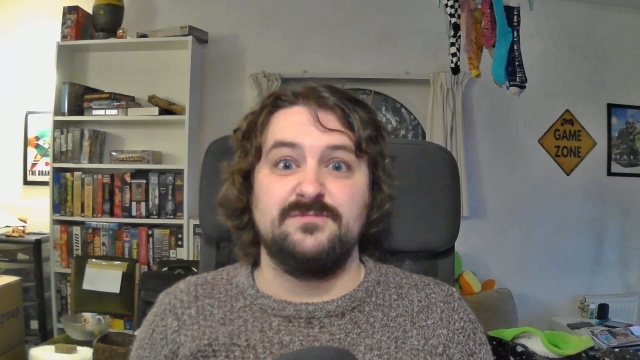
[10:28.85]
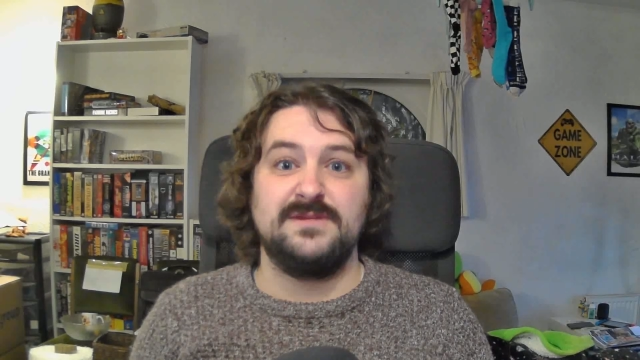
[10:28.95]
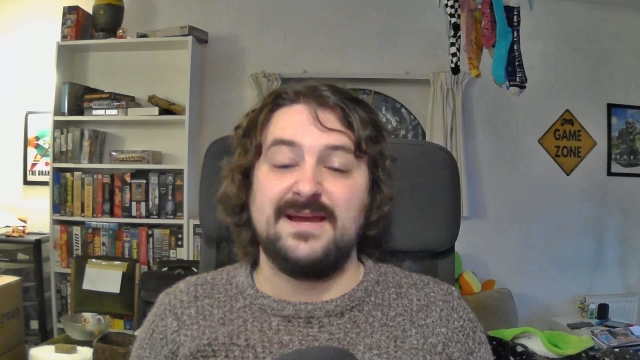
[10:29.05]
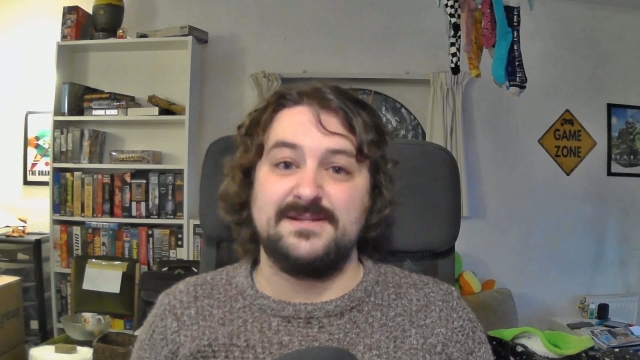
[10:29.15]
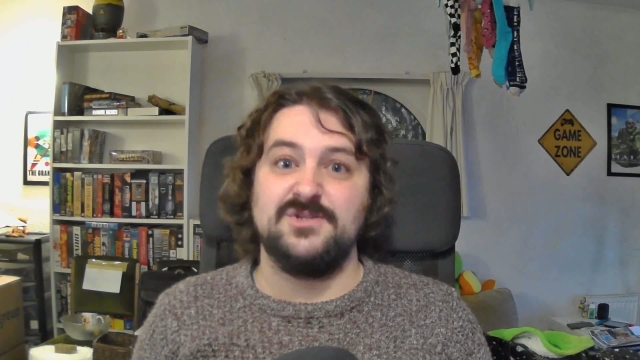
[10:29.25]

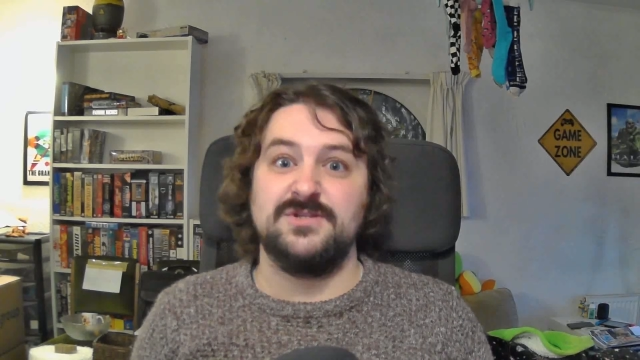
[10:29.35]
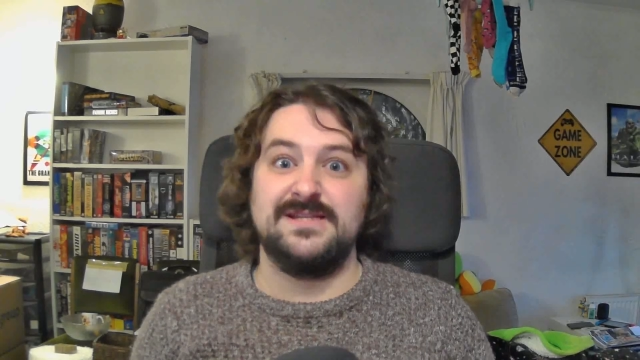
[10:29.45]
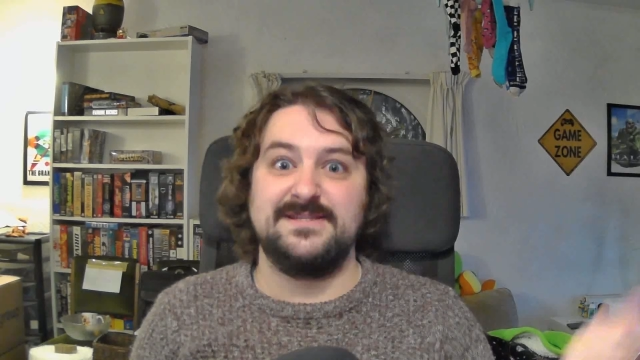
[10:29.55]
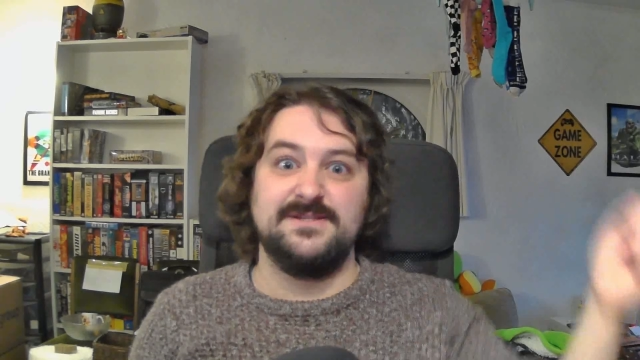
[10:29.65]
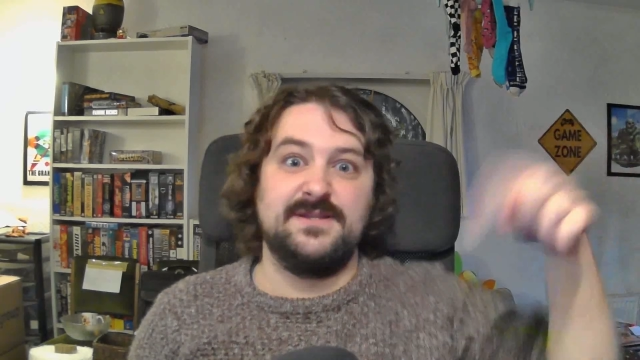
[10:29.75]
you had to just
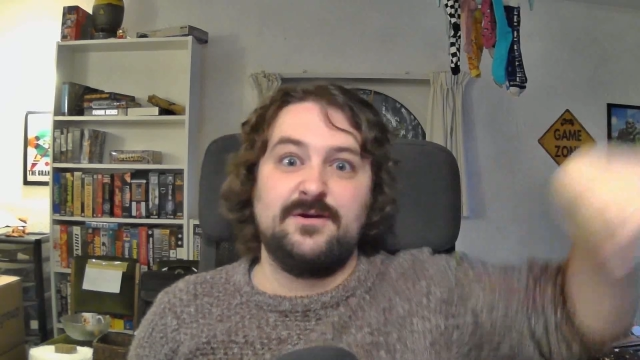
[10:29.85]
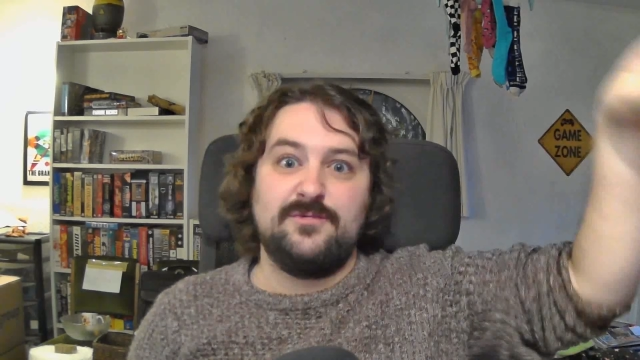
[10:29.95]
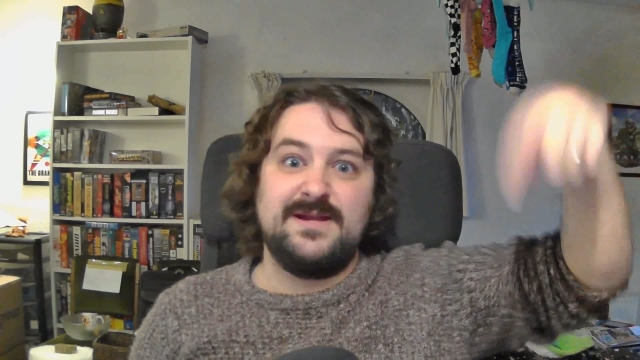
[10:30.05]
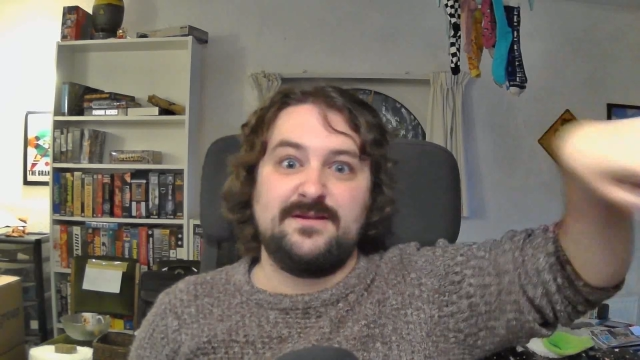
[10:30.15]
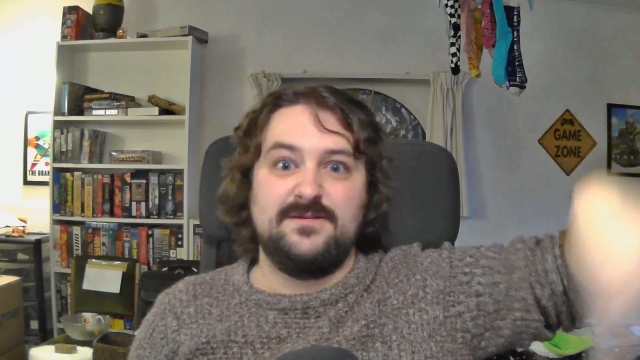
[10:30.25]
listen to the
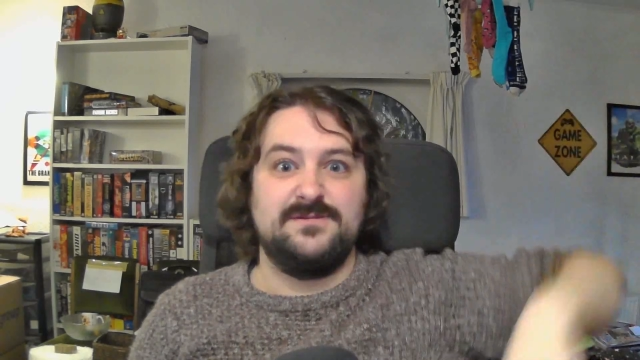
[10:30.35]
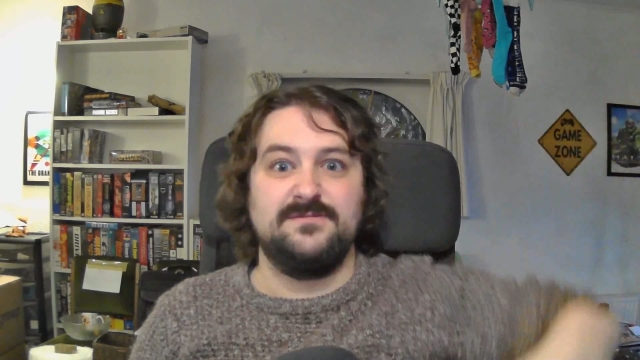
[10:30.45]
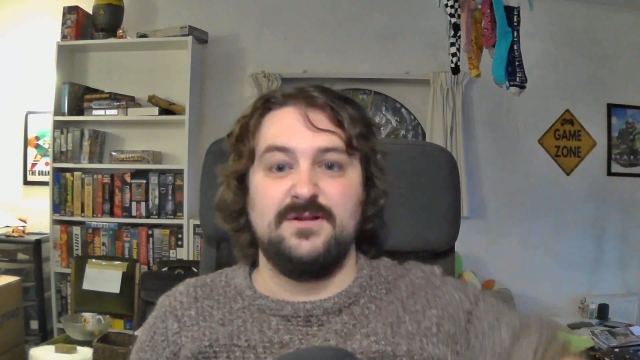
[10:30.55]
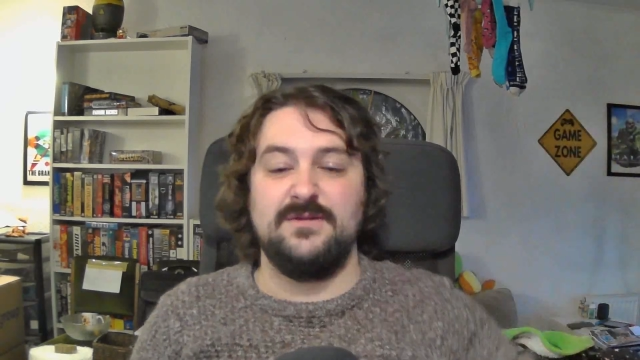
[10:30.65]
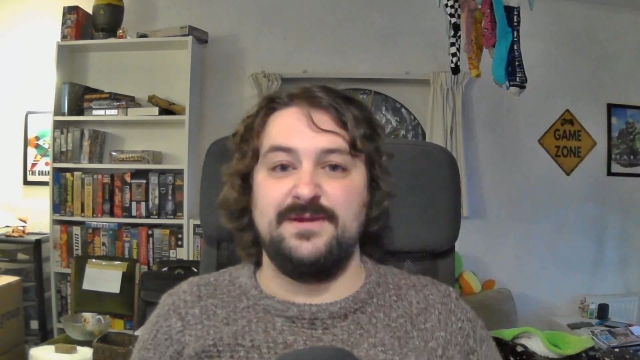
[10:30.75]
whole record
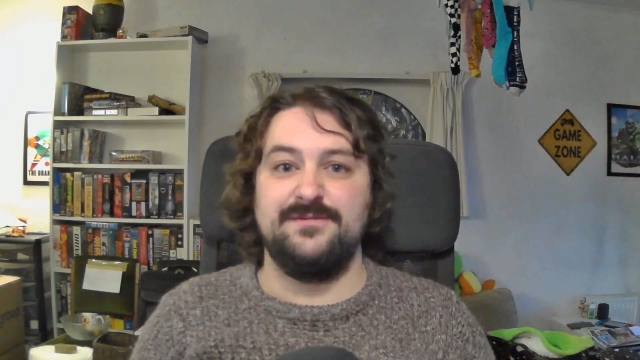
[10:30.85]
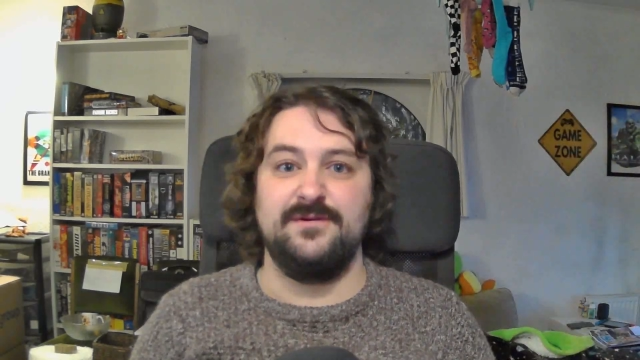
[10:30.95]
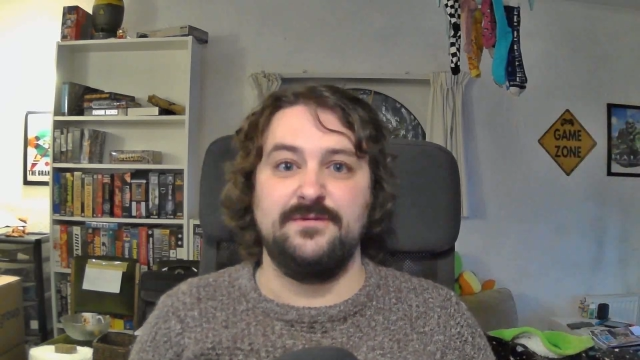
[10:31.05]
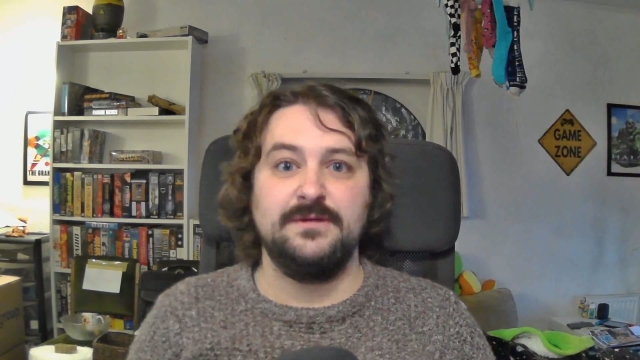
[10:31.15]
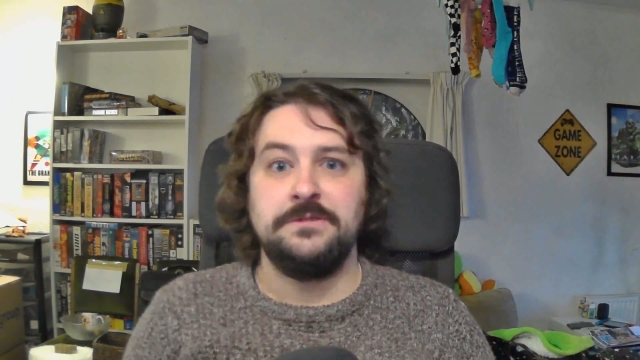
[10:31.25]
all the way through.